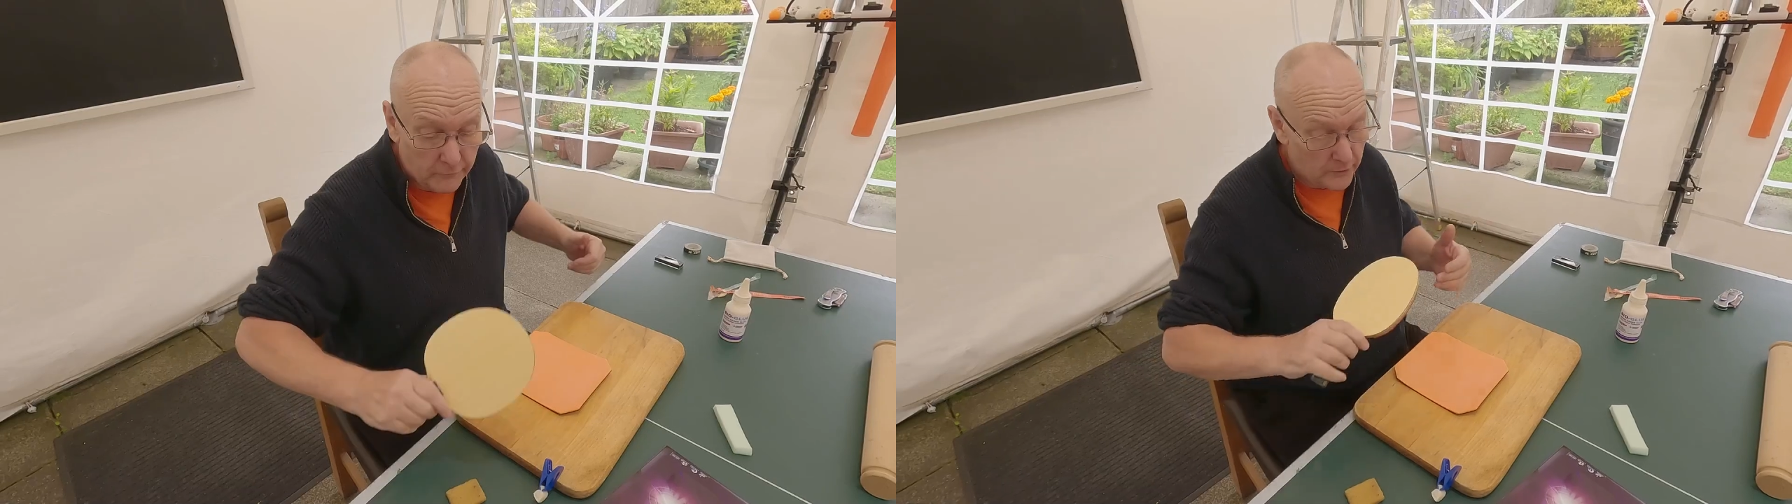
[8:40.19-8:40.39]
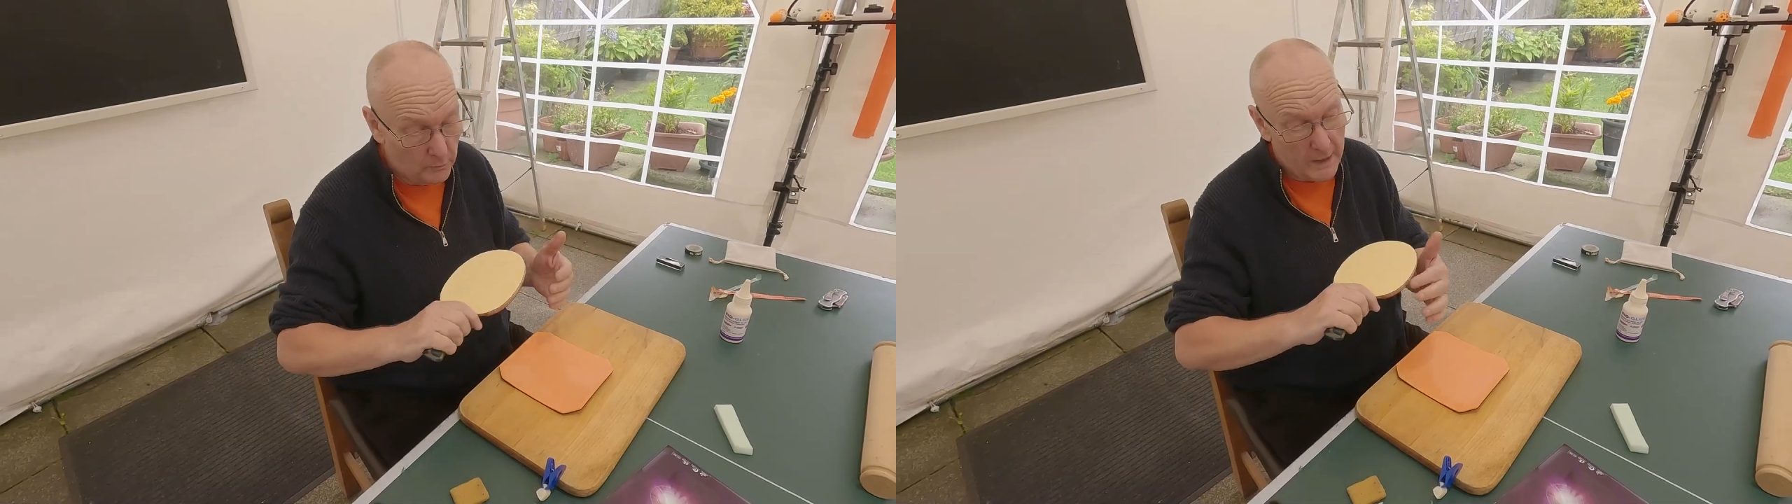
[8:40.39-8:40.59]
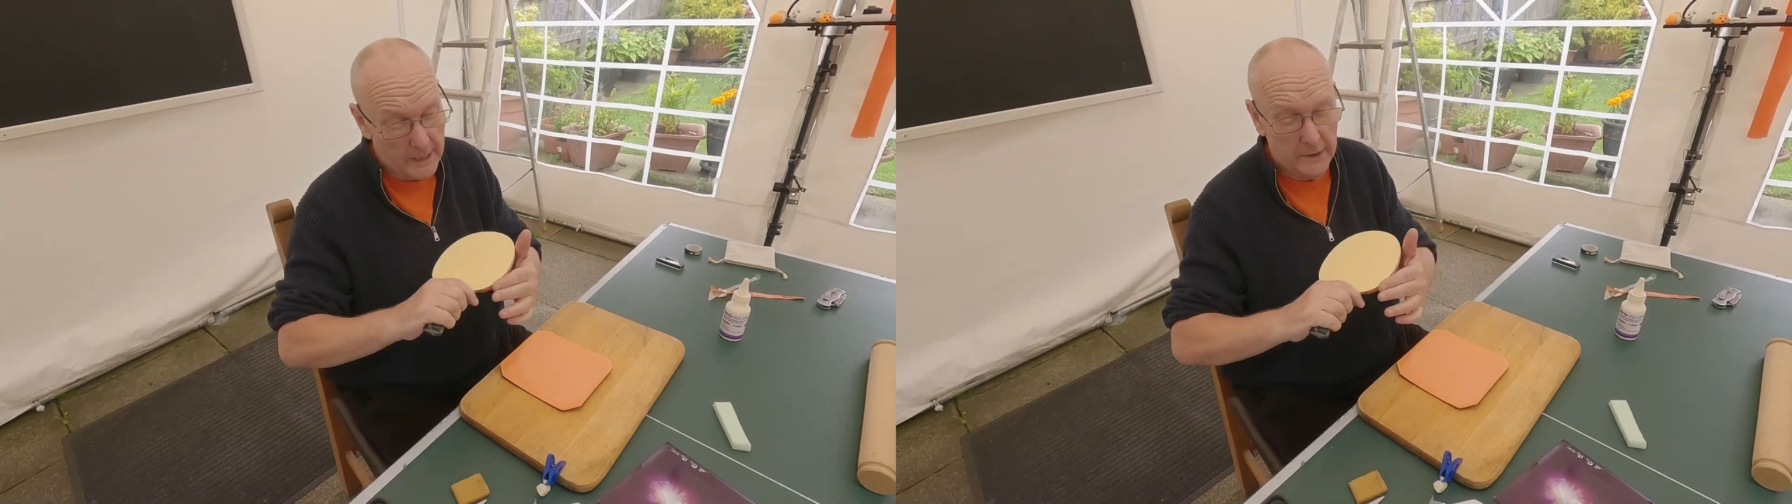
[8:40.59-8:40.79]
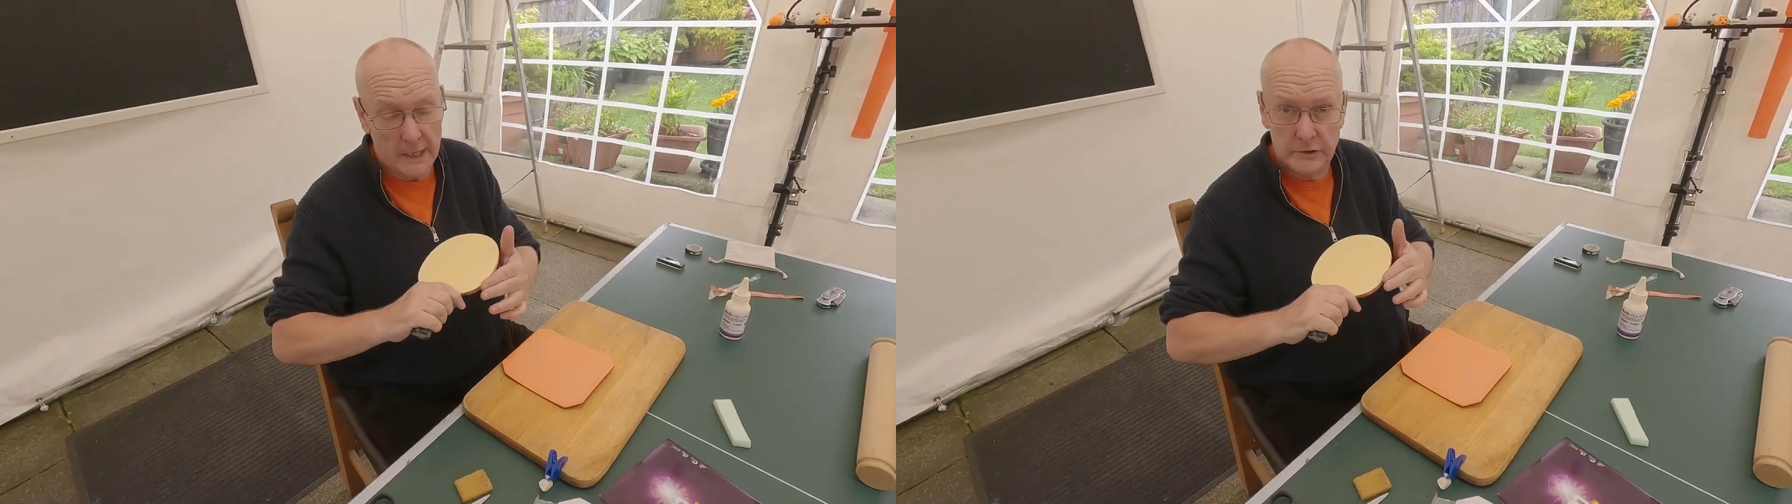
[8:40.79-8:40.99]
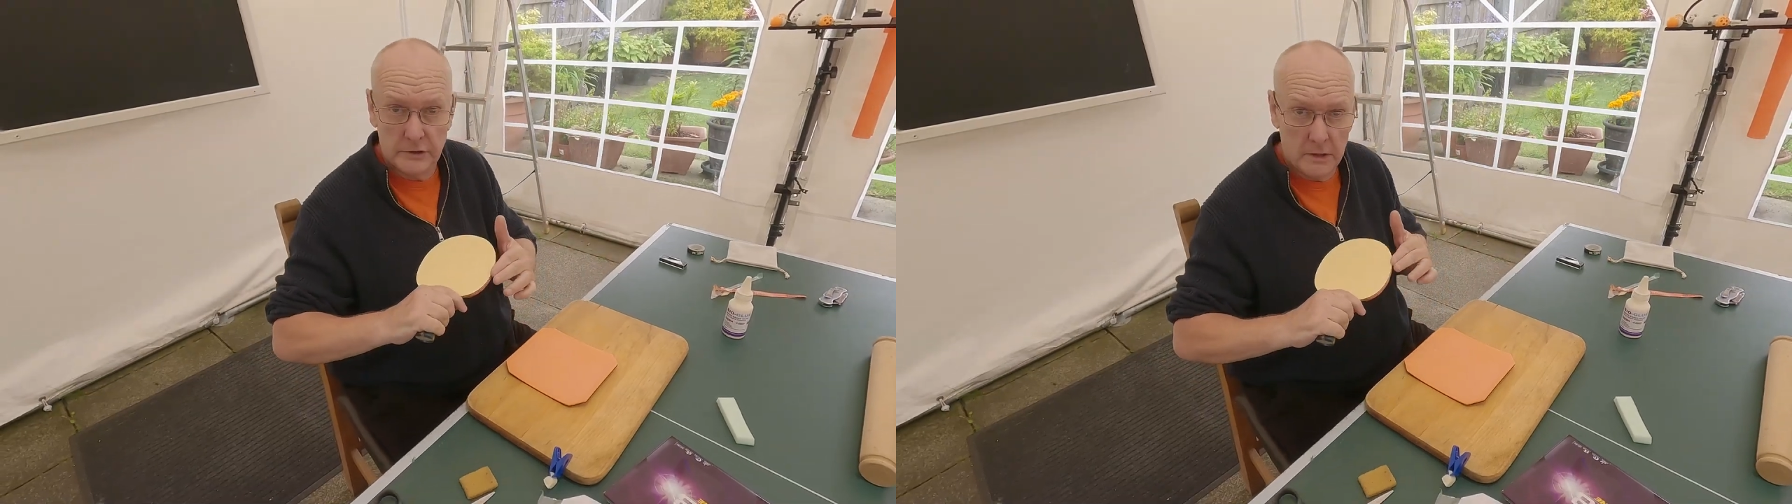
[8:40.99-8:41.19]
and they'll wear the
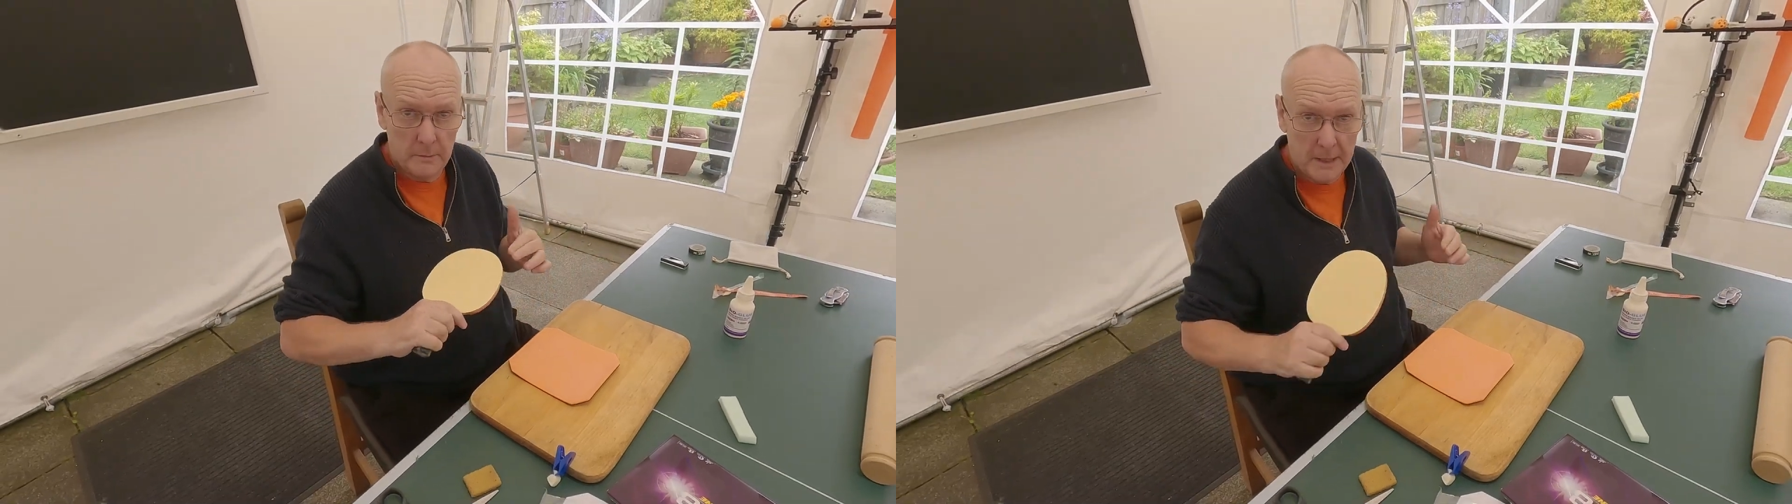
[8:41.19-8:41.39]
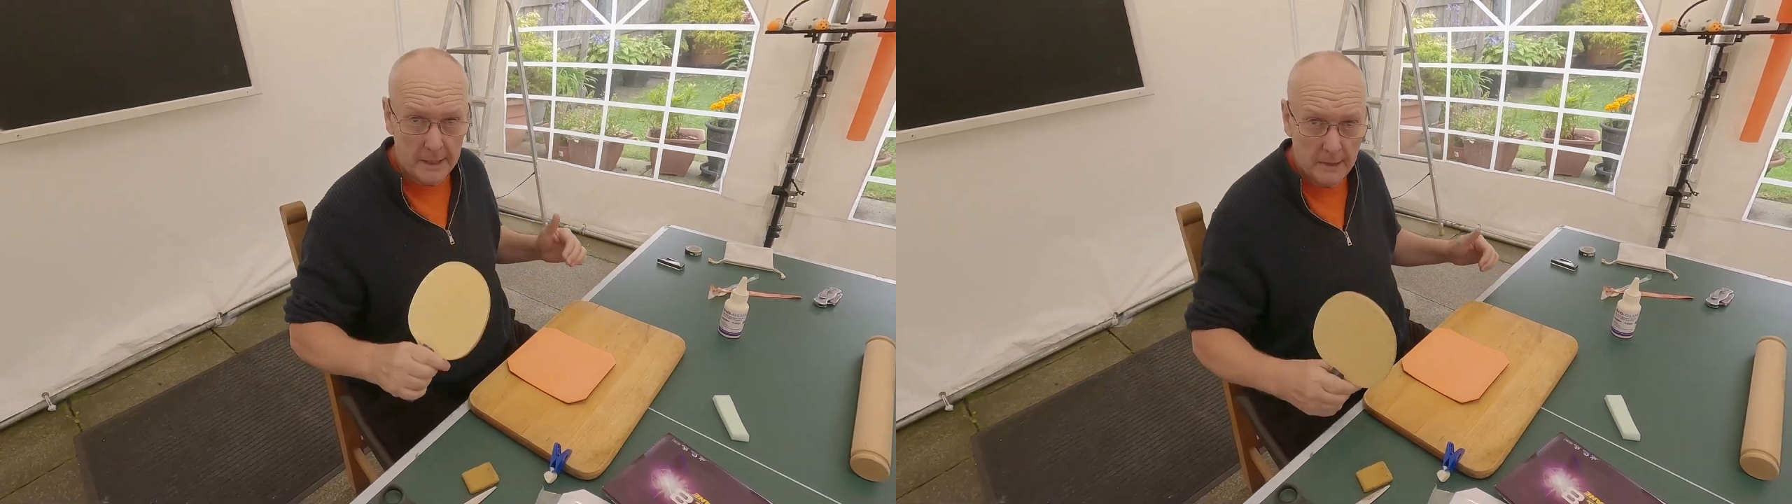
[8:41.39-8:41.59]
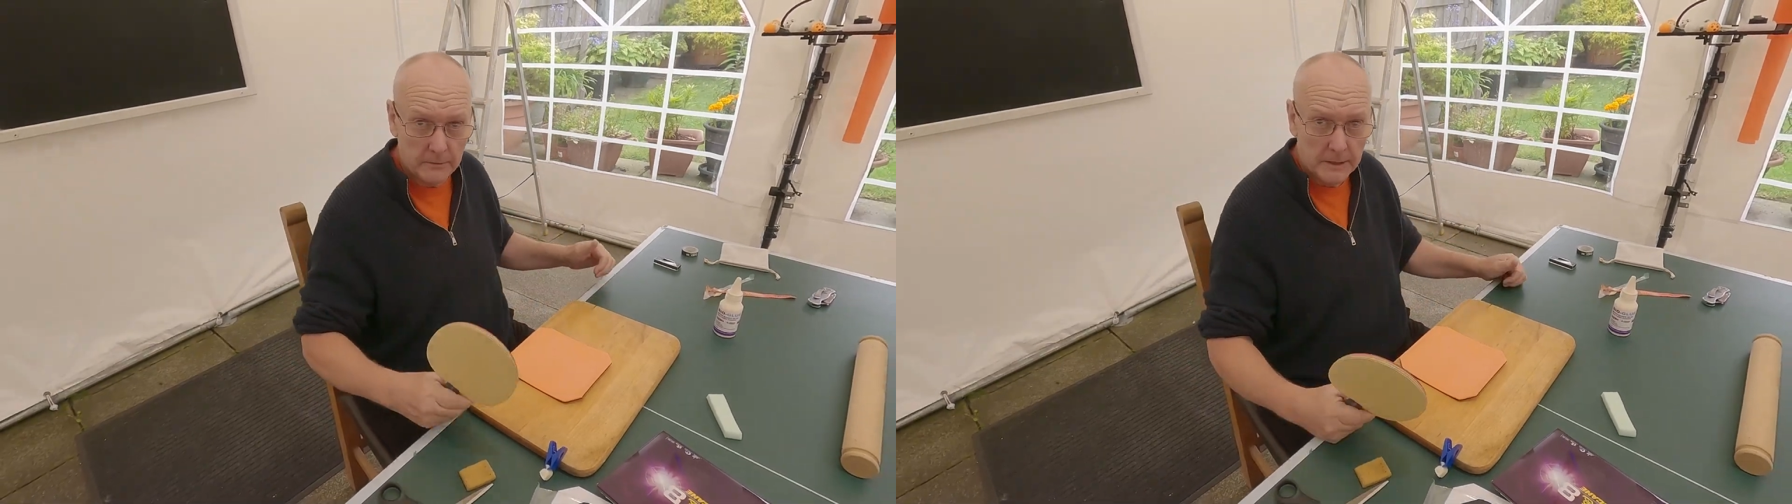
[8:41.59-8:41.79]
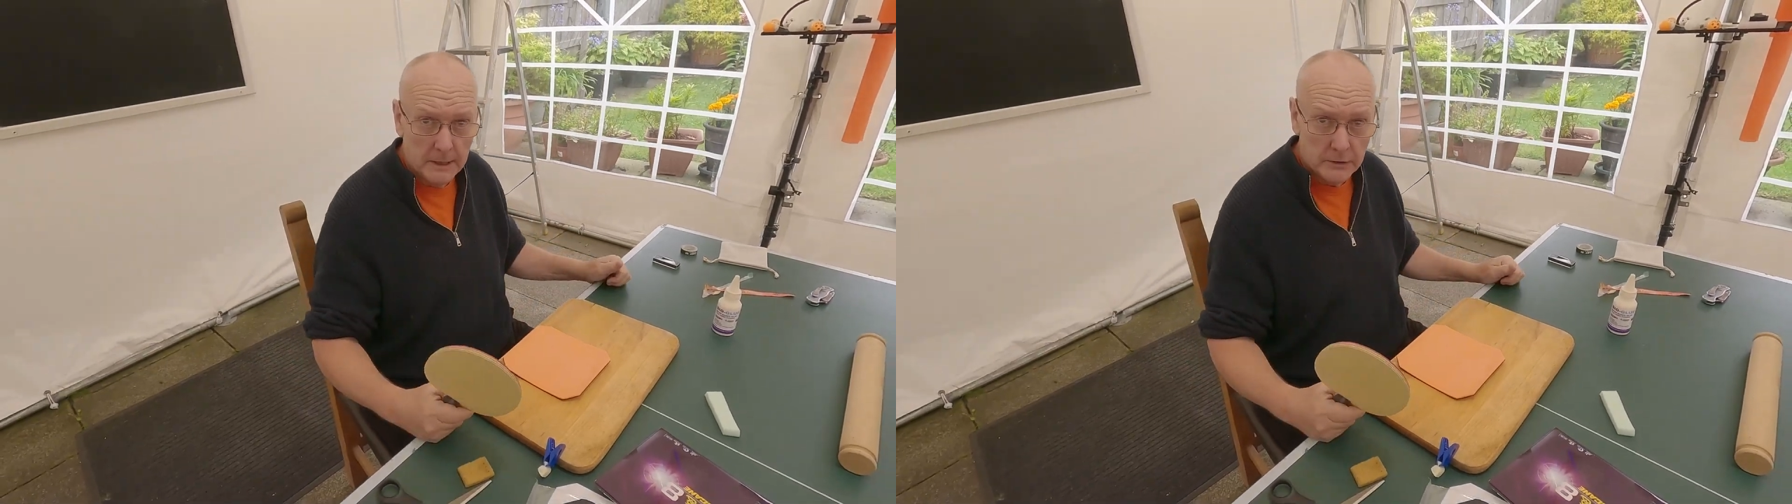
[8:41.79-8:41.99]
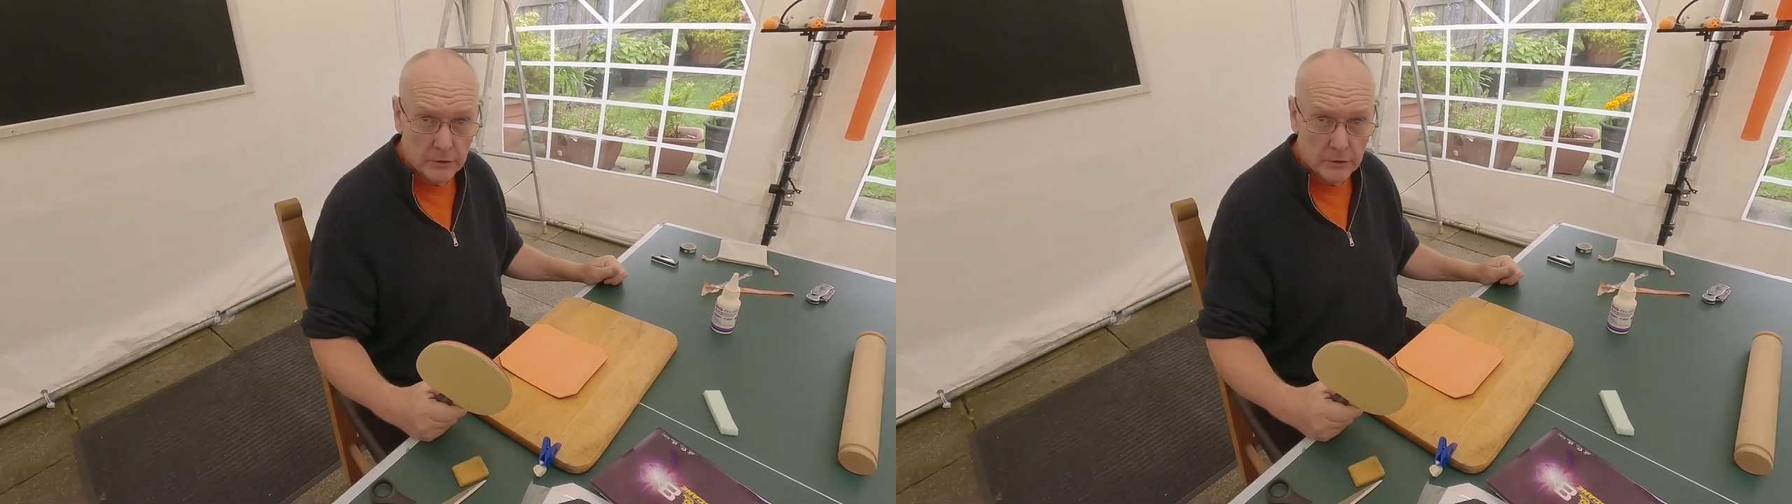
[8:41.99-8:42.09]
edges of the bat out.